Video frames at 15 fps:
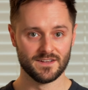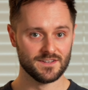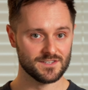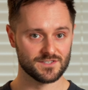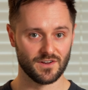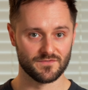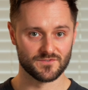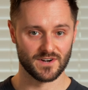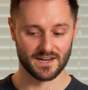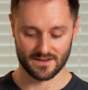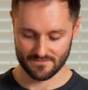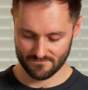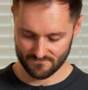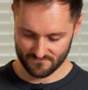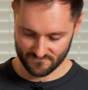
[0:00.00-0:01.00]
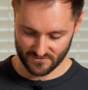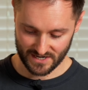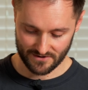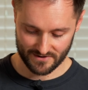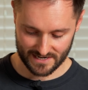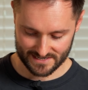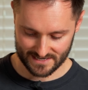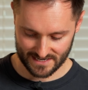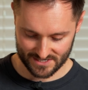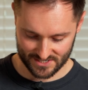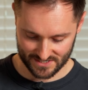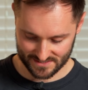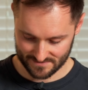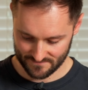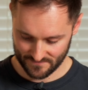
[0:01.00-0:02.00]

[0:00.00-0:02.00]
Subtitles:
soft drink. Really, really delicious.